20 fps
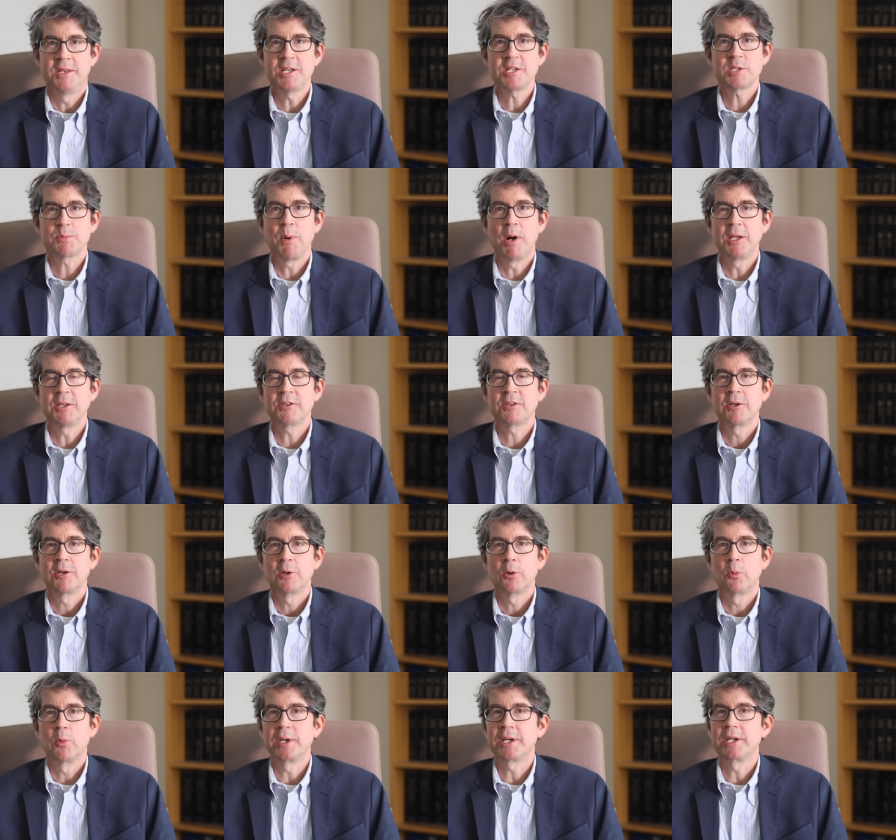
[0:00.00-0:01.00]
this month,
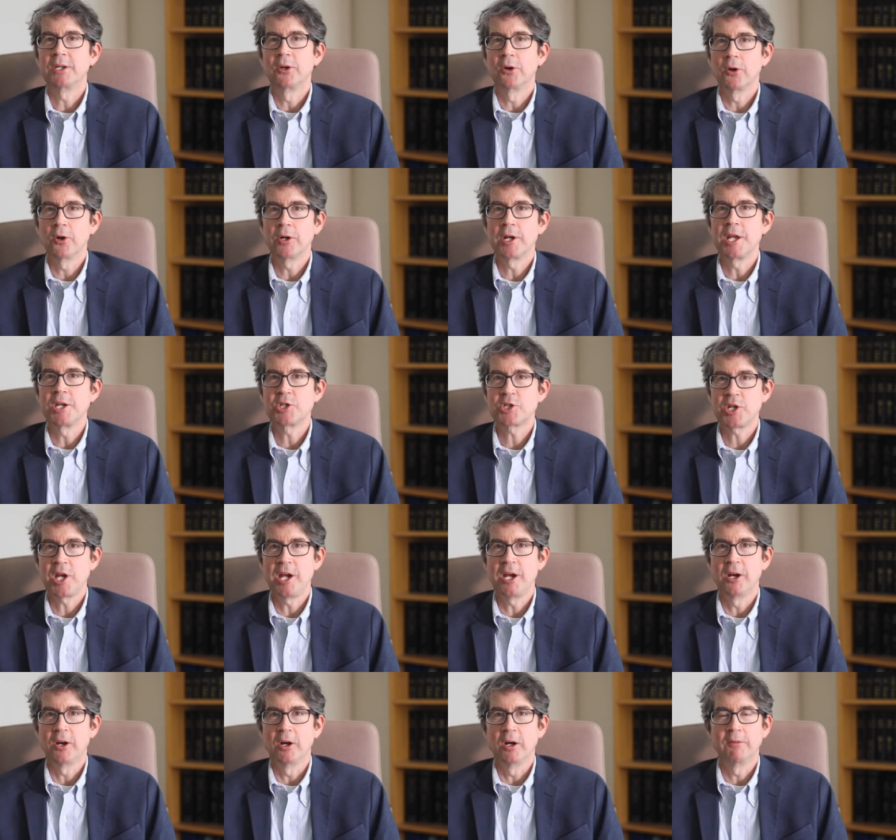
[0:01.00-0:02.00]
we can earn a
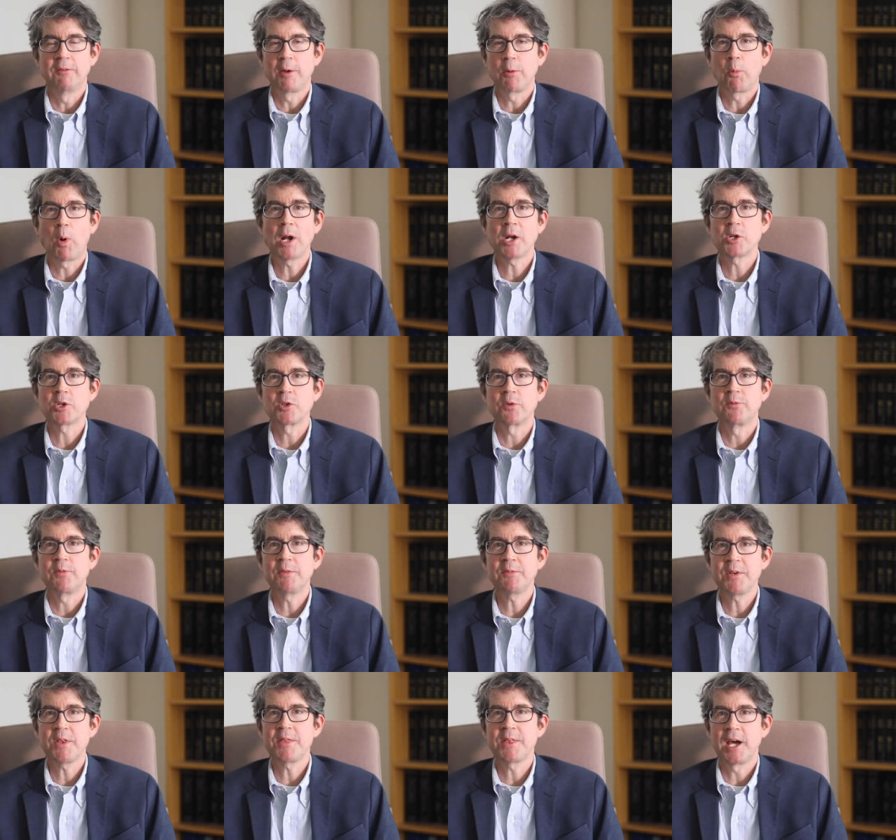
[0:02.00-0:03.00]
share of a
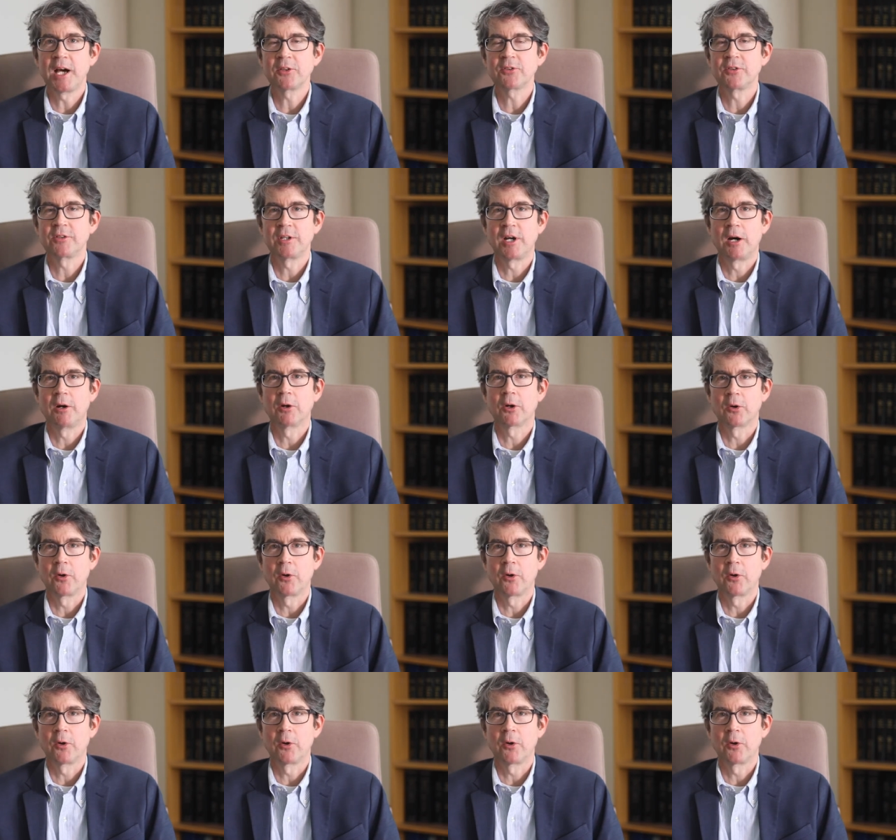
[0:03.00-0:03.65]
$150,000